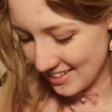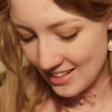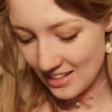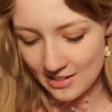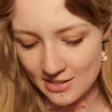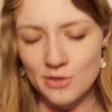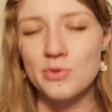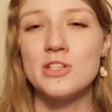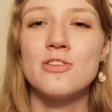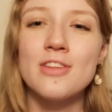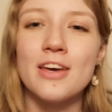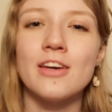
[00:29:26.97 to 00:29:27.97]
yeah, so what
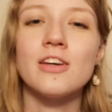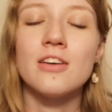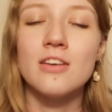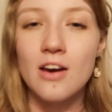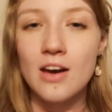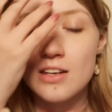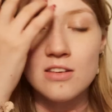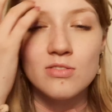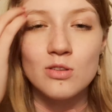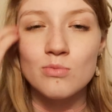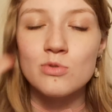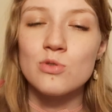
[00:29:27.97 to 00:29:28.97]
do you think? Are any
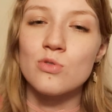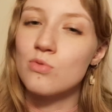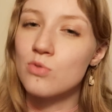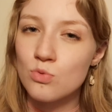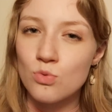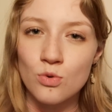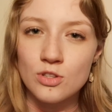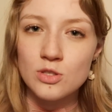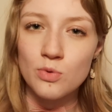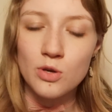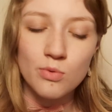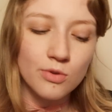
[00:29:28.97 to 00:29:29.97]
of them sort of
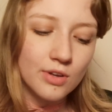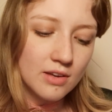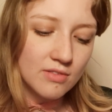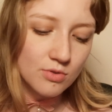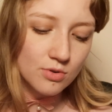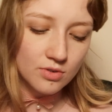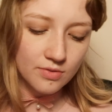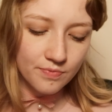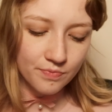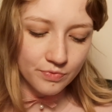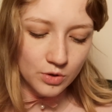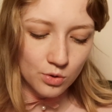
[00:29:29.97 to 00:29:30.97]
towards what you were looking for?
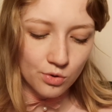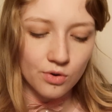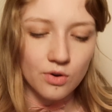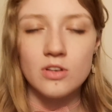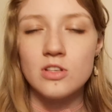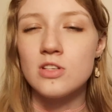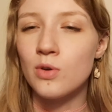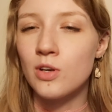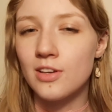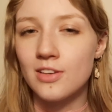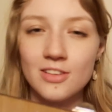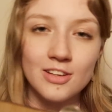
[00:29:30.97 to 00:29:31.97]
Or do you want
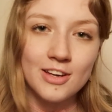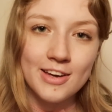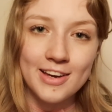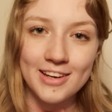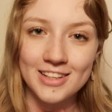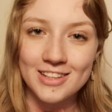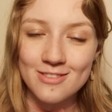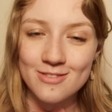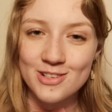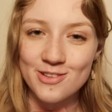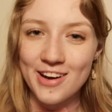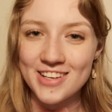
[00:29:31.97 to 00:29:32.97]
to head in a
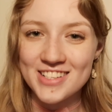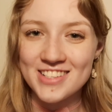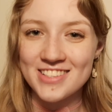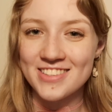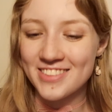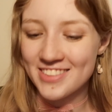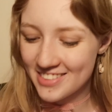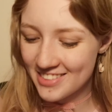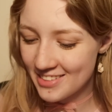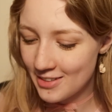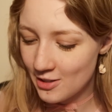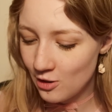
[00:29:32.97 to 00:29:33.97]
different direction,
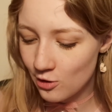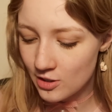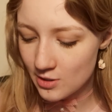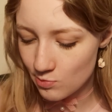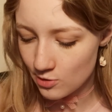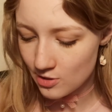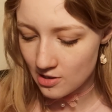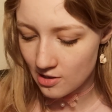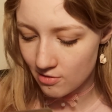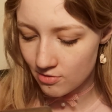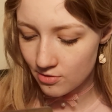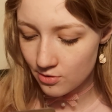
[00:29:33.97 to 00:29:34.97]
look at some more
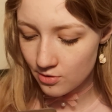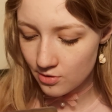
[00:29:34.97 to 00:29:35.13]
stuff?